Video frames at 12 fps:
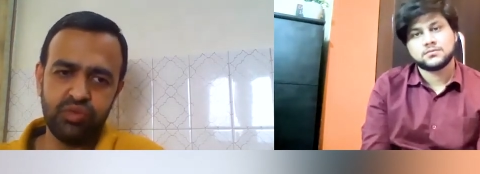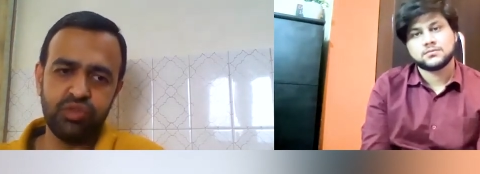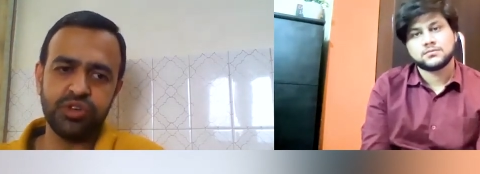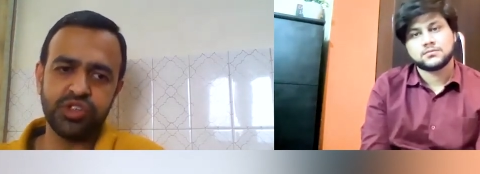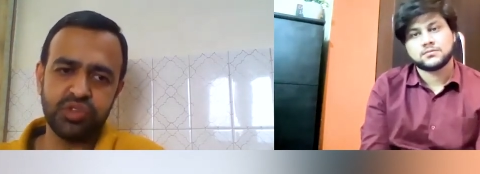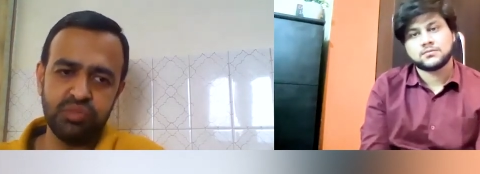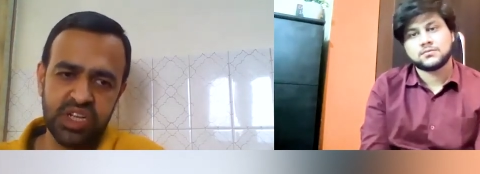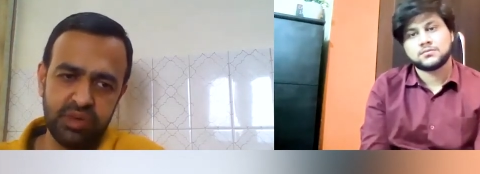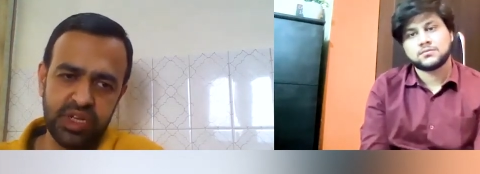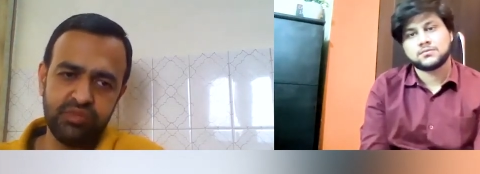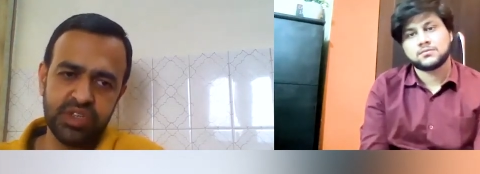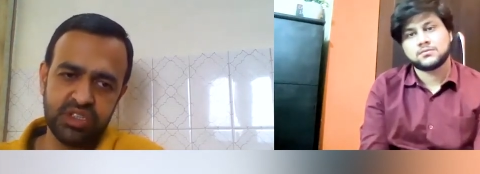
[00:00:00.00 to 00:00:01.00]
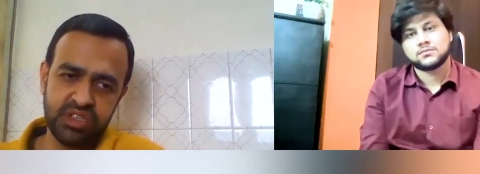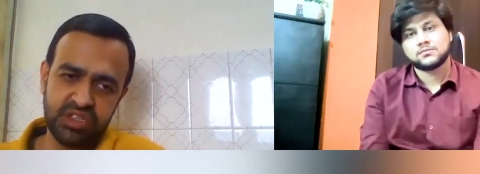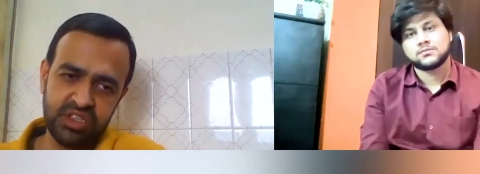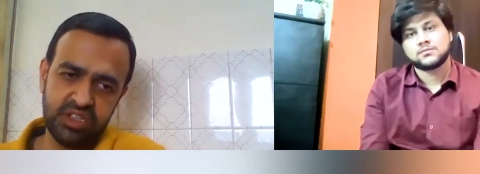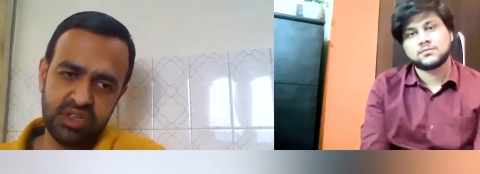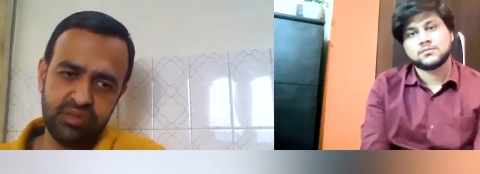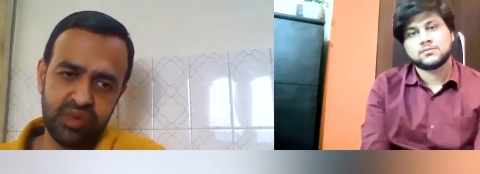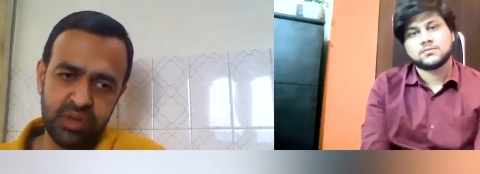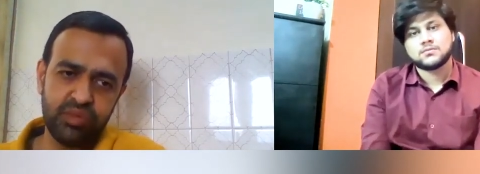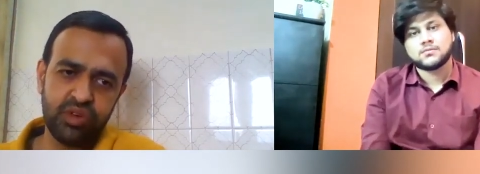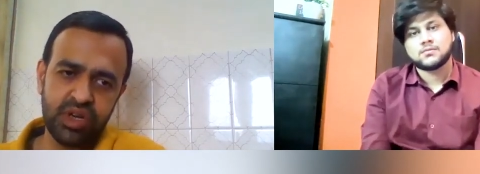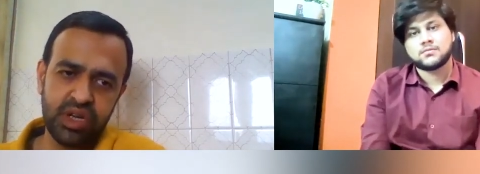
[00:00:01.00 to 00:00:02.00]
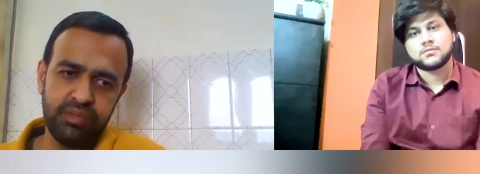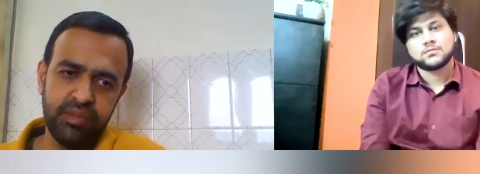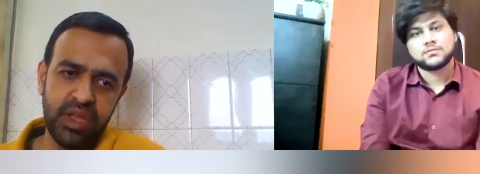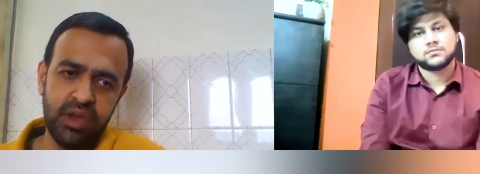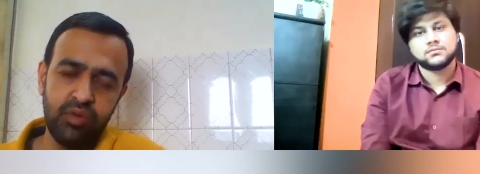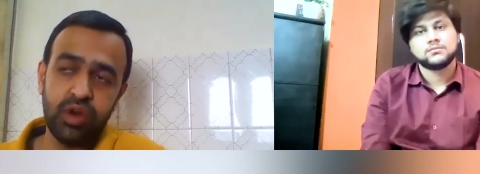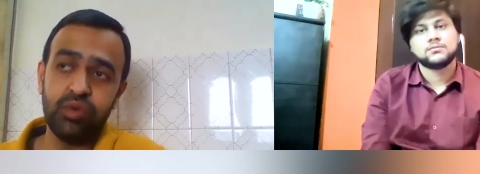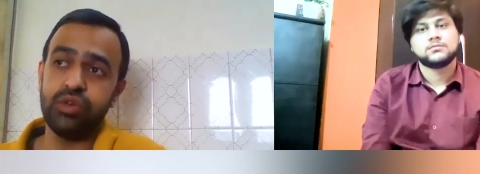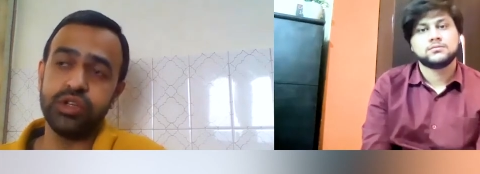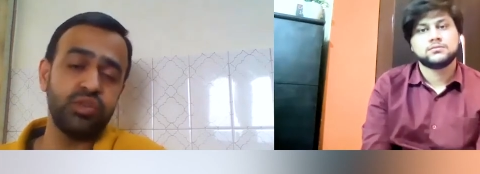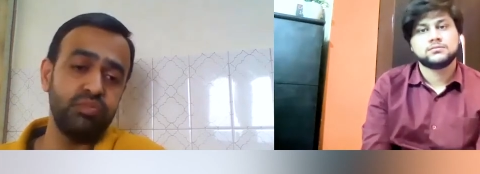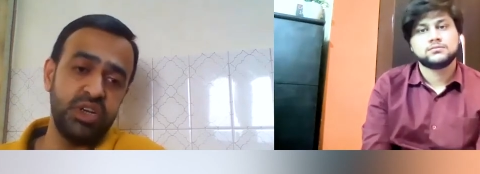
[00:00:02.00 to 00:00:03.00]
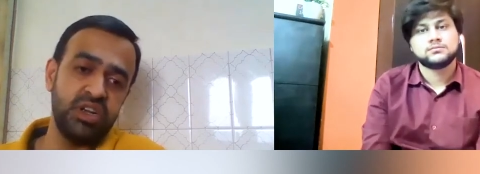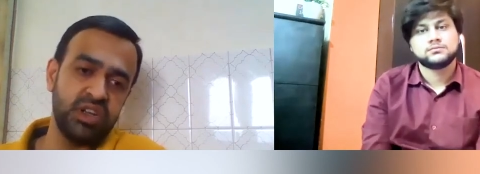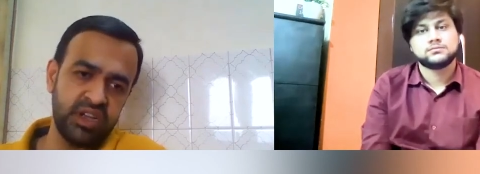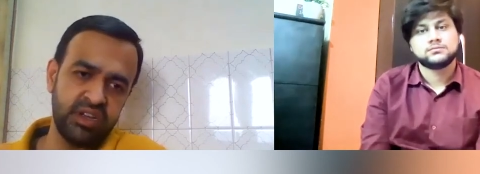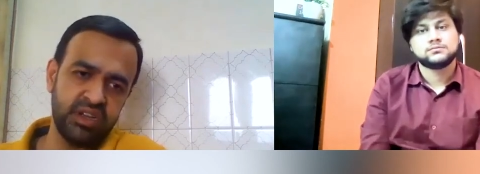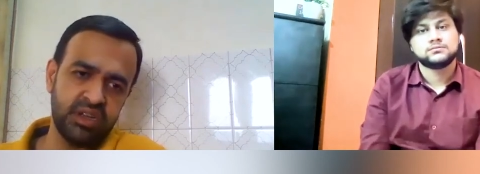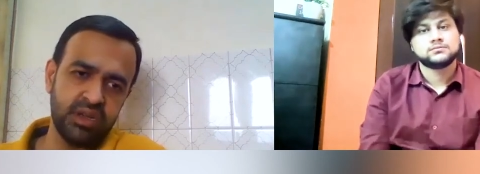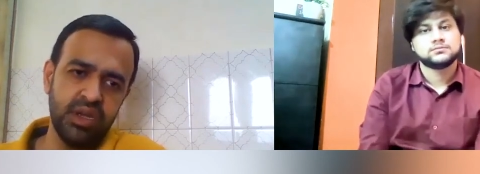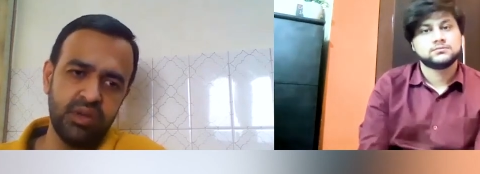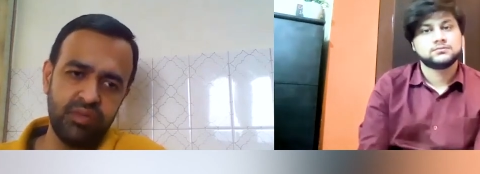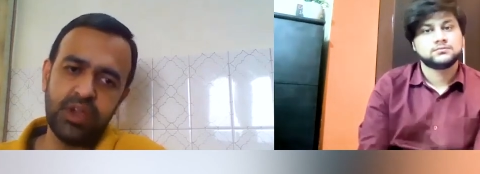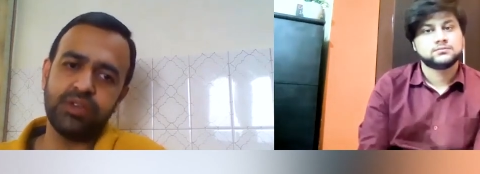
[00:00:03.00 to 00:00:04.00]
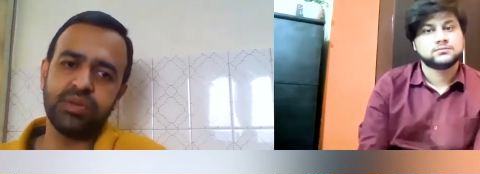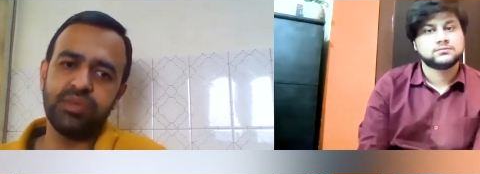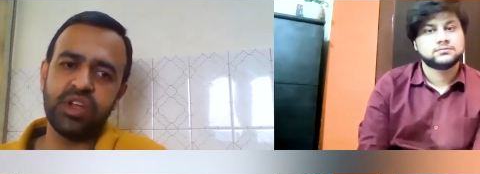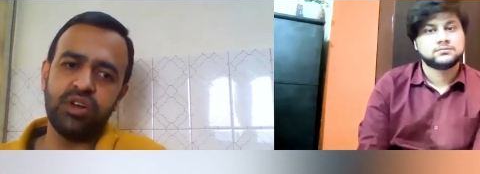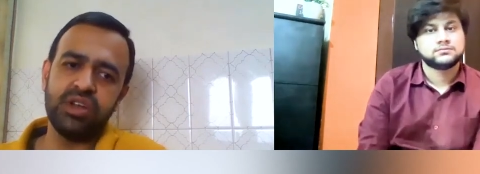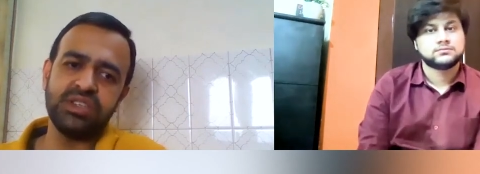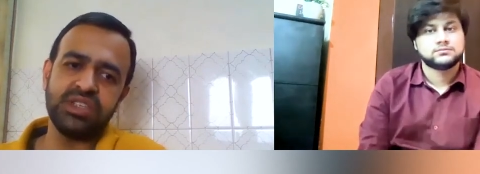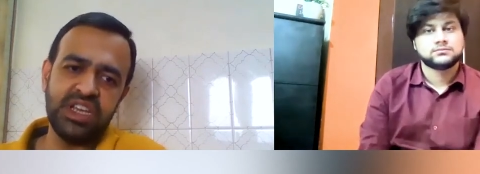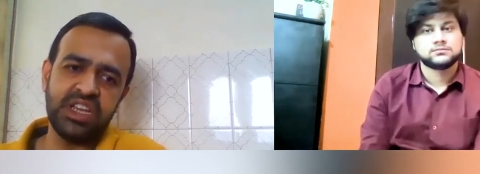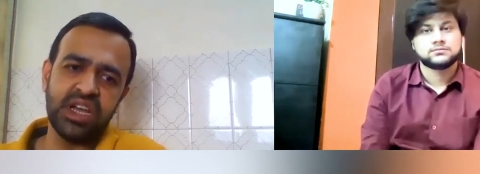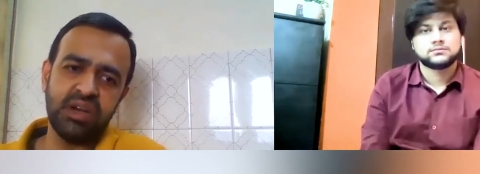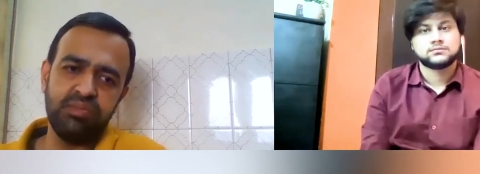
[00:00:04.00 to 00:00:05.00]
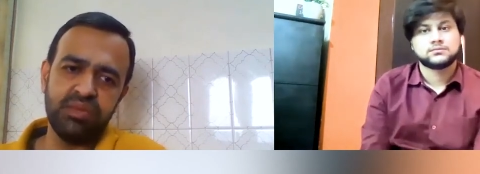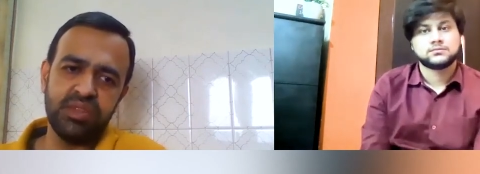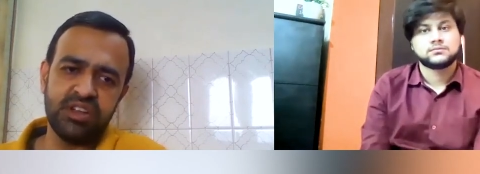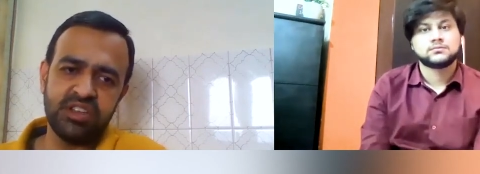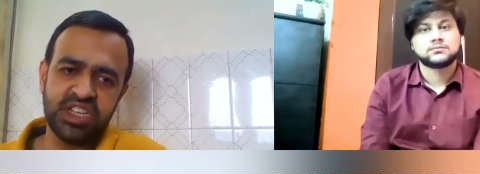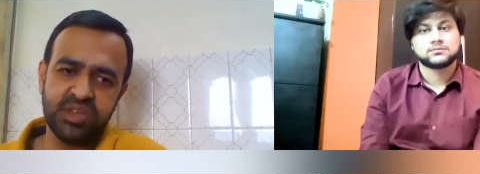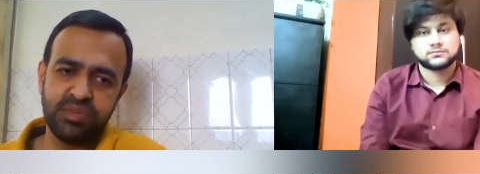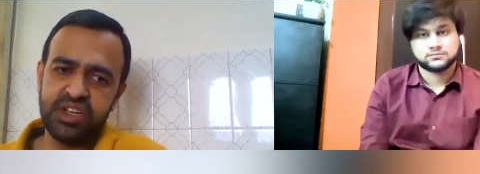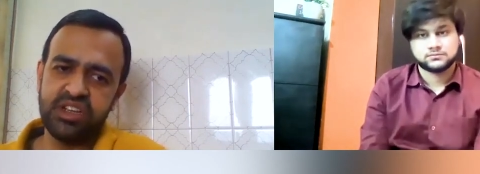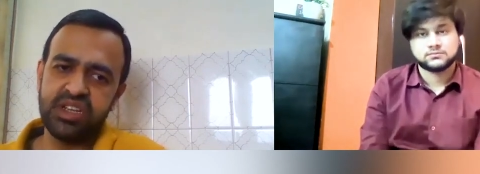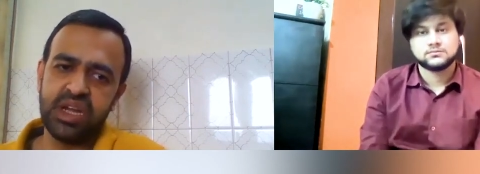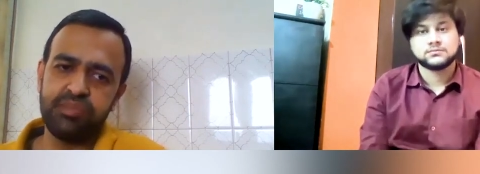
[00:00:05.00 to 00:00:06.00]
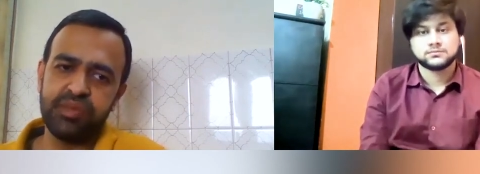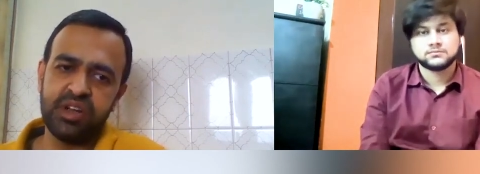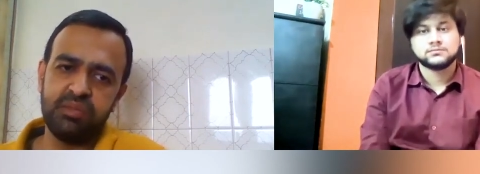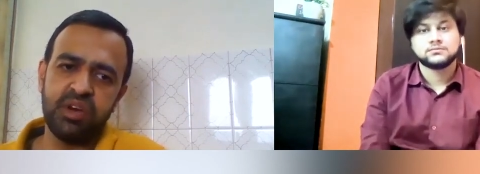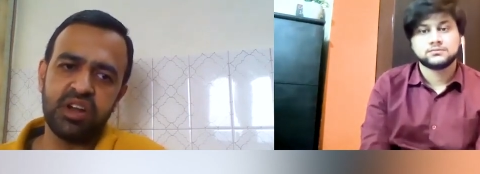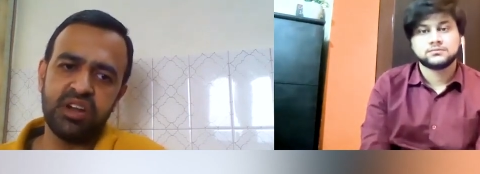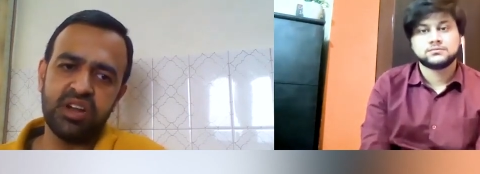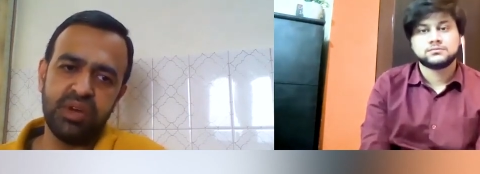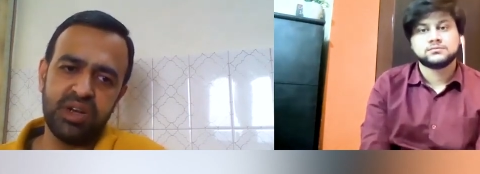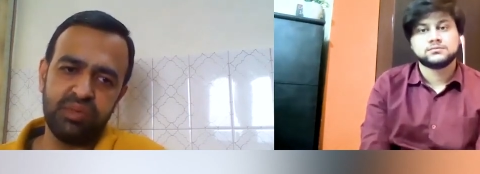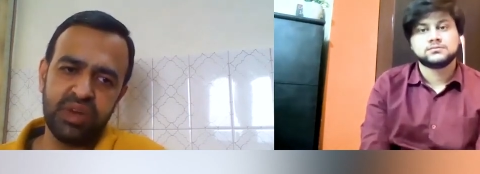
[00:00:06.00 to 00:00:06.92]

Speaker 1: who wants to become an investor, there is a different program. One who wants to build a career, we have something called as ECAP, that is Expert in Capital Market Applied